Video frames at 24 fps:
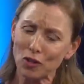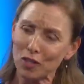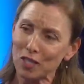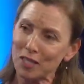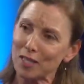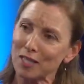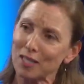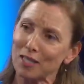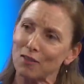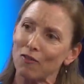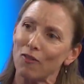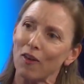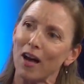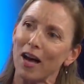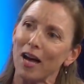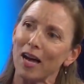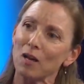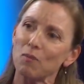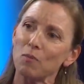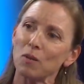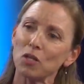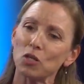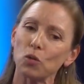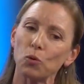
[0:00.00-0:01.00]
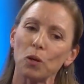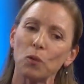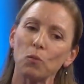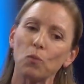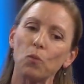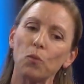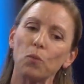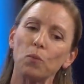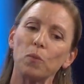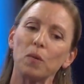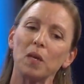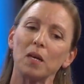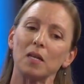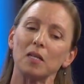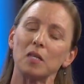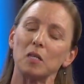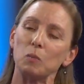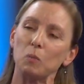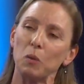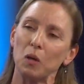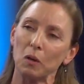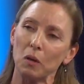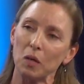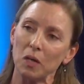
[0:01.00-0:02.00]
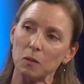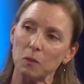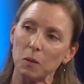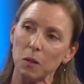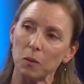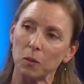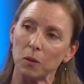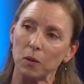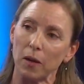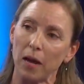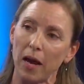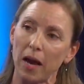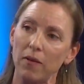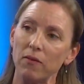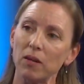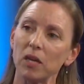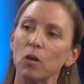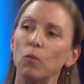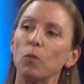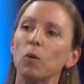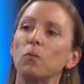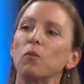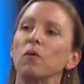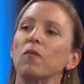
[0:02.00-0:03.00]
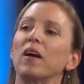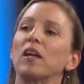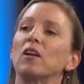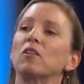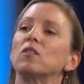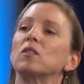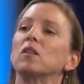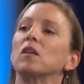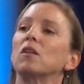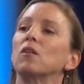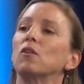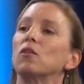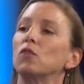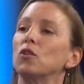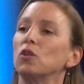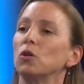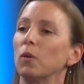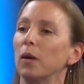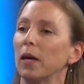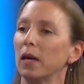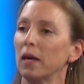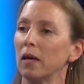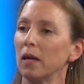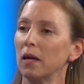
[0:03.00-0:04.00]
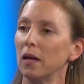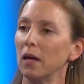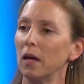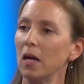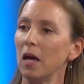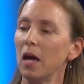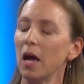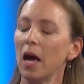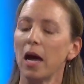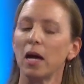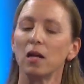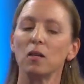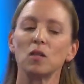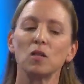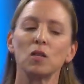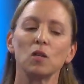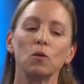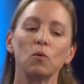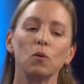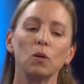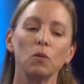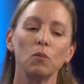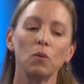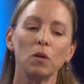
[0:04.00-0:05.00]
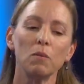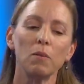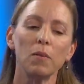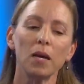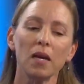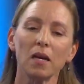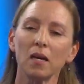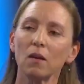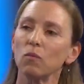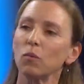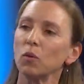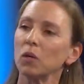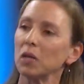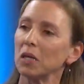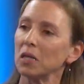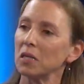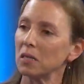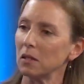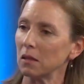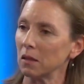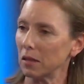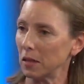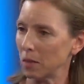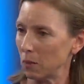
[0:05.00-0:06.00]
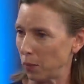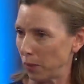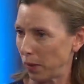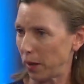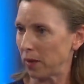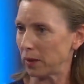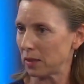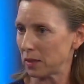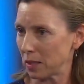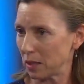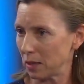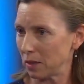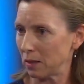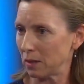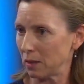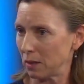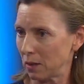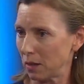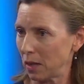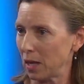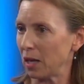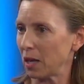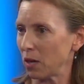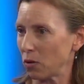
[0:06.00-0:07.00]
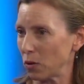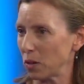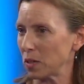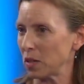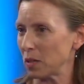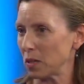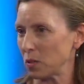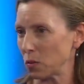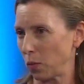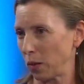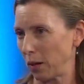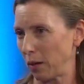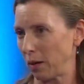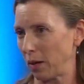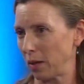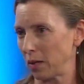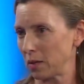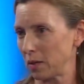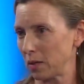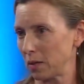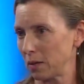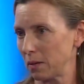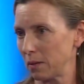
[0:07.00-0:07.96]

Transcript: this divide between the experience people are having and what providers think they're doing. Mm-hmm. And so when we make it really deliberate, it increases awareness.